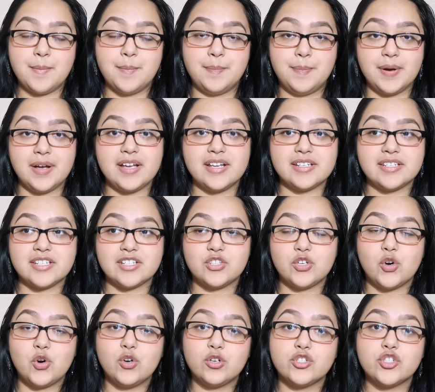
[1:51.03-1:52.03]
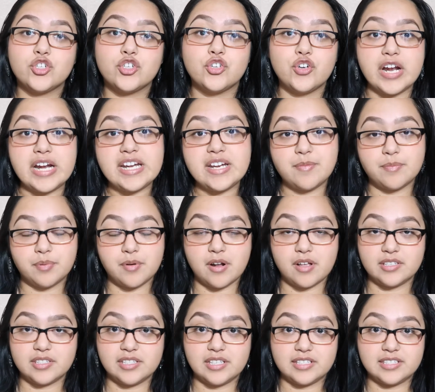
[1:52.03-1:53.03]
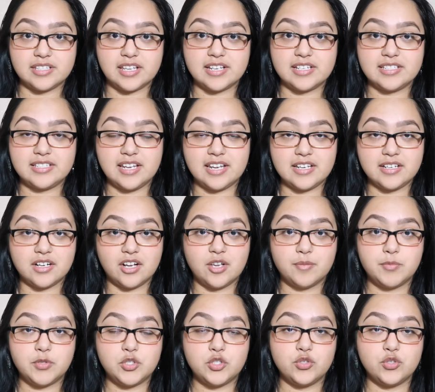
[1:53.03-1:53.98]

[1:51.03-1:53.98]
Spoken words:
But the whole training process can take up